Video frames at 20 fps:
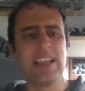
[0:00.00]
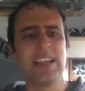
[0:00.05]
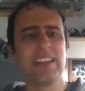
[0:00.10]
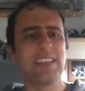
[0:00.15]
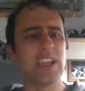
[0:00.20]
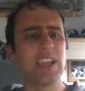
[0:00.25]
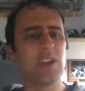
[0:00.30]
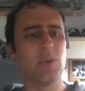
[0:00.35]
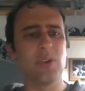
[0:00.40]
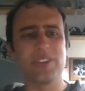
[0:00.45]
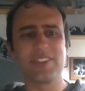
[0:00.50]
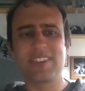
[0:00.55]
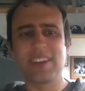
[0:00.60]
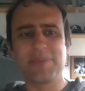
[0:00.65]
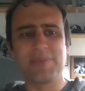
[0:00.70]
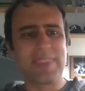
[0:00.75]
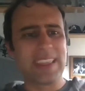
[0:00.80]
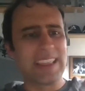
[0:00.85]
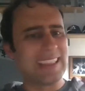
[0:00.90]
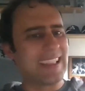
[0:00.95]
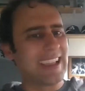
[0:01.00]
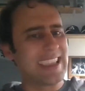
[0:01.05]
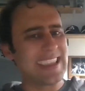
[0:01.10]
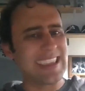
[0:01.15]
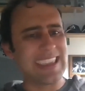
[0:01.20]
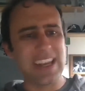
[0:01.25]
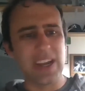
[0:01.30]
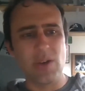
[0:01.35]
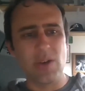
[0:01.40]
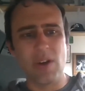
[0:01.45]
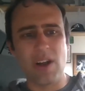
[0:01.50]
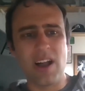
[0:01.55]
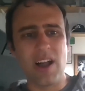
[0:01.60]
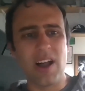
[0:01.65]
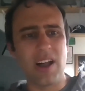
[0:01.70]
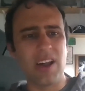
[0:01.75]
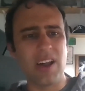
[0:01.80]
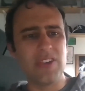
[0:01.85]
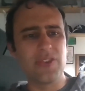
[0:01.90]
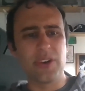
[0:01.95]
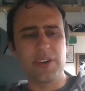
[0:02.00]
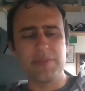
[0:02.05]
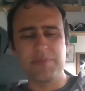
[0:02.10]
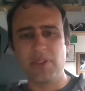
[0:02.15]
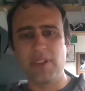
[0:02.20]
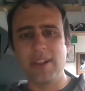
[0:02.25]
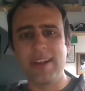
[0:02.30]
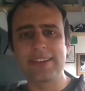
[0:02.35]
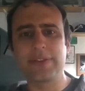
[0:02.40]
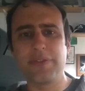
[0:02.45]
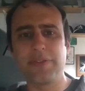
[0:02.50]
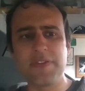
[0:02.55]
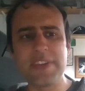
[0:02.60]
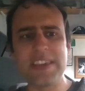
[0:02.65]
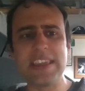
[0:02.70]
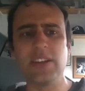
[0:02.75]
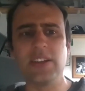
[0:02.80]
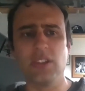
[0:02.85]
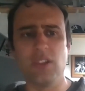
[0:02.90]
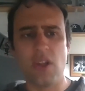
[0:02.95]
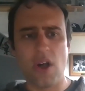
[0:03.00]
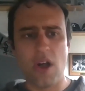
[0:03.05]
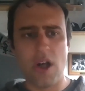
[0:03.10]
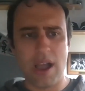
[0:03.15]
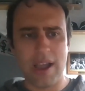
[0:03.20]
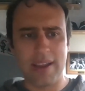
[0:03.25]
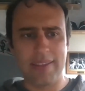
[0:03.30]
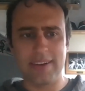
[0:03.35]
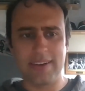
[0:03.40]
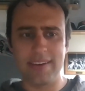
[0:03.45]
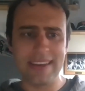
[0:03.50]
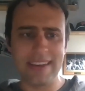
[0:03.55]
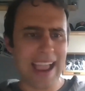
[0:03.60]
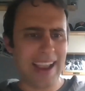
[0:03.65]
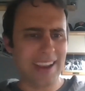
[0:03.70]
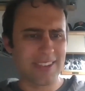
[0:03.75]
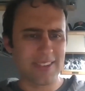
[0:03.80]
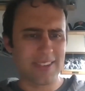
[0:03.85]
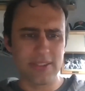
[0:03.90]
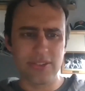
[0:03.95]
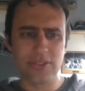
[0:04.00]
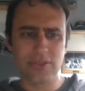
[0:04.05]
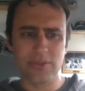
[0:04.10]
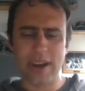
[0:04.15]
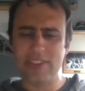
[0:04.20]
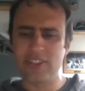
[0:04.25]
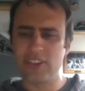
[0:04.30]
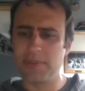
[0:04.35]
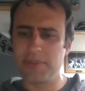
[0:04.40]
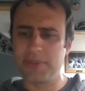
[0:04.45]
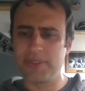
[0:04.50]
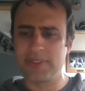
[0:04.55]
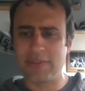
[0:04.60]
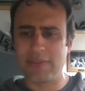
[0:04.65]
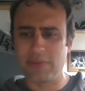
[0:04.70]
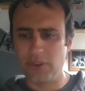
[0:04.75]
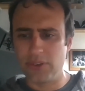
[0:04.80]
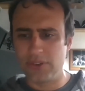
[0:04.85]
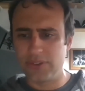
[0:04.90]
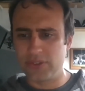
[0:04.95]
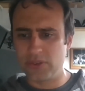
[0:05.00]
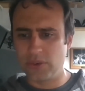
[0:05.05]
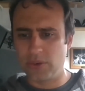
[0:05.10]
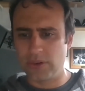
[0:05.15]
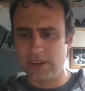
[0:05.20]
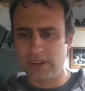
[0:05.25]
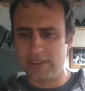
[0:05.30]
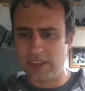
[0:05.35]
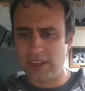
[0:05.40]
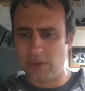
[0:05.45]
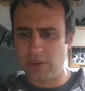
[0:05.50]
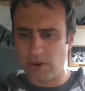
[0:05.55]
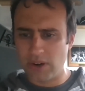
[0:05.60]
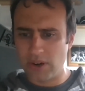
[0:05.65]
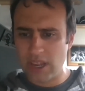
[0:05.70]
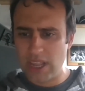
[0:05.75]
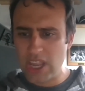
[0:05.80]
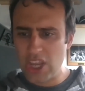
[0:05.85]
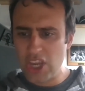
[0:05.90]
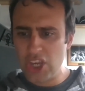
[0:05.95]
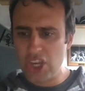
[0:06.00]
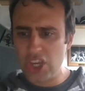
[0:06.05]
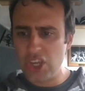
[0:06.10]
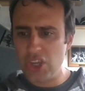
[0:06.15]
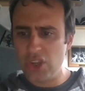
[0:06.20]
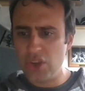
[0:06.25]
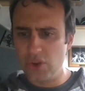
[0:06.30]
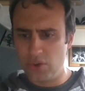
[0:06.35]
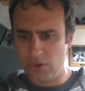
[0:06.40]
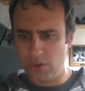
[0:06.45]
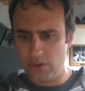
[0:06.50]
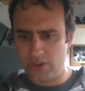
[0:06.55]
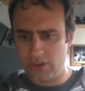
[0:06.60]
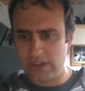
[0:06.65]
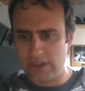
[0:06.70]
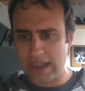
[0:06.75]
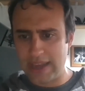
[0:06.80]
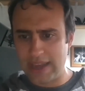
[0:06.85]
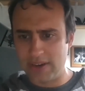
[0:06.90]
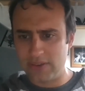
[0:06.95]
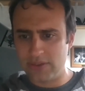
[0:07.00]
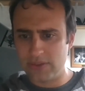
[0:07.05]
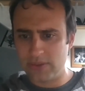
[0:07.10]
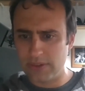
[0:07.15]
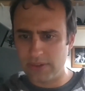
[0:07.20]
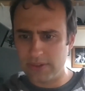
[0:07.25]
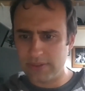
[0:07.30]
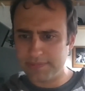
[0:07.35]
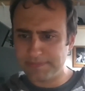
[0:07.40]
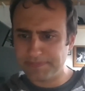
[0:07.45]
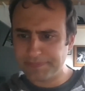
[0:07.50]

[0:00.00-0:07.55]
They were something like, 100 plus feet long. Their necks could stretch up several stories. They were huge dinosaurs.